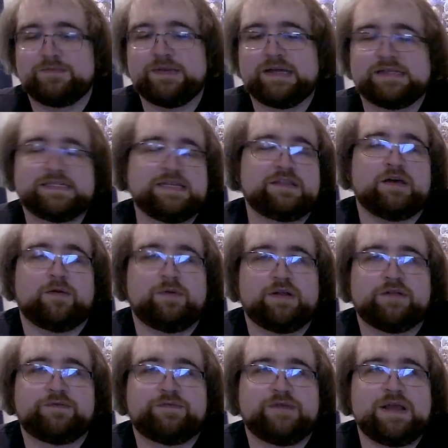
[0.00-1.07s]
Because he thought,
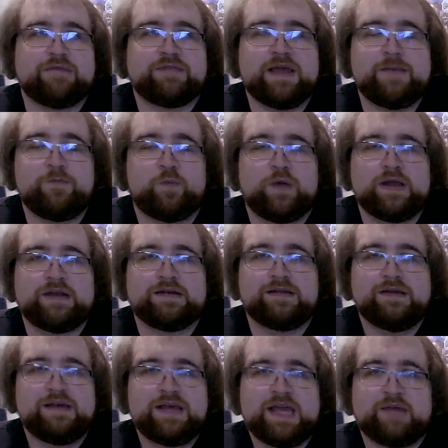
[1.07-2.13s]
well, if
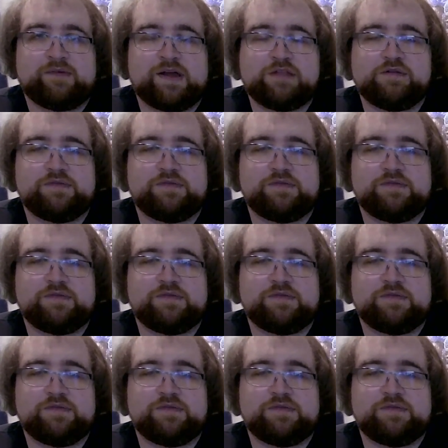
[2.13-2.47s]
either